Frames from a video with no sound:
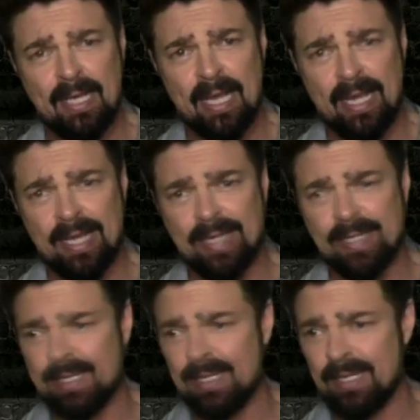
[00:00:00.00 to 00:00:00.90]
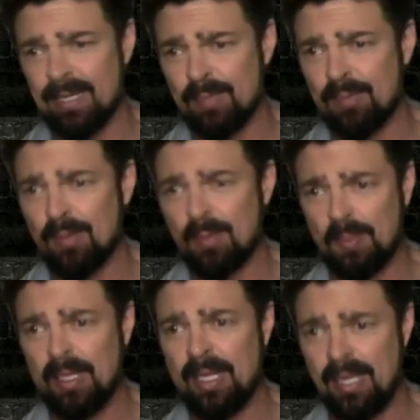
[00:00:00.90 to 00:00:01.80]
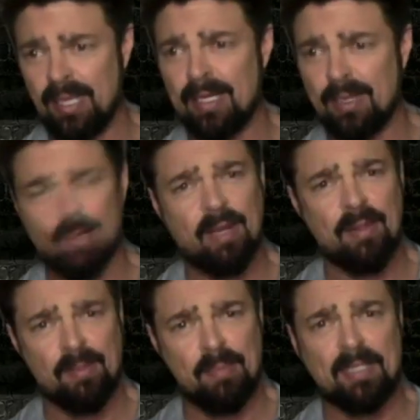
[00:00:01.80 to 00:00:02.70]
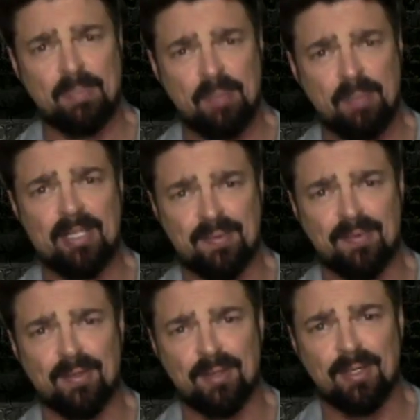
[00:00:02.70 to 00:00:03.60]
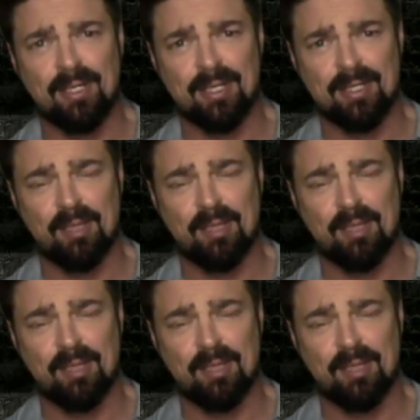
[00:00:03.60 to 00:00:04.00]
and we're probably one of the best bets for top